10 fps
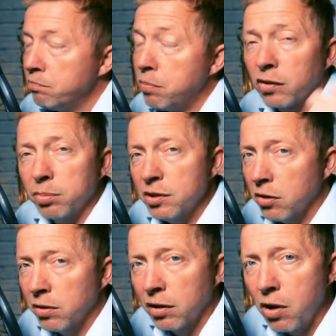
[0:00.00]
possibly
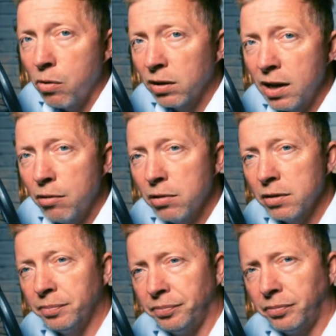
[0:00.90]
during the golden
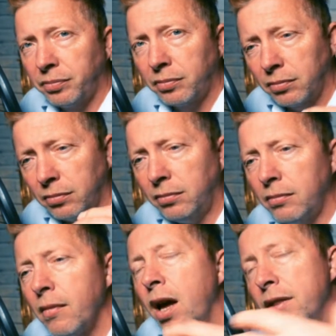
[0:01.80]
hour,
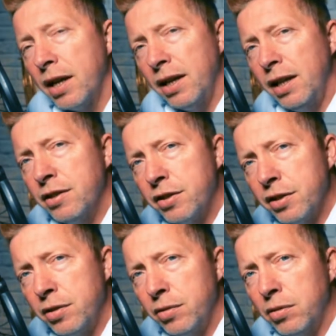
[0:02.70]
and then
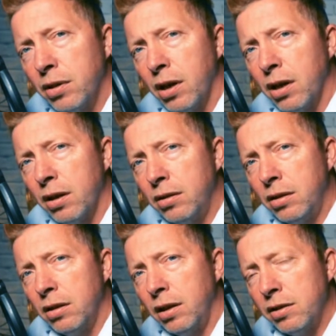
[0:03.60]
into
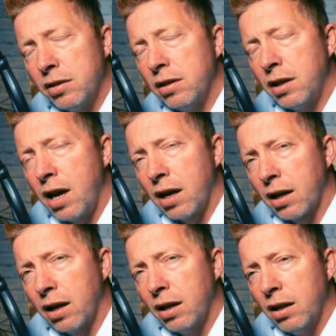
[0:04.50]
the dark,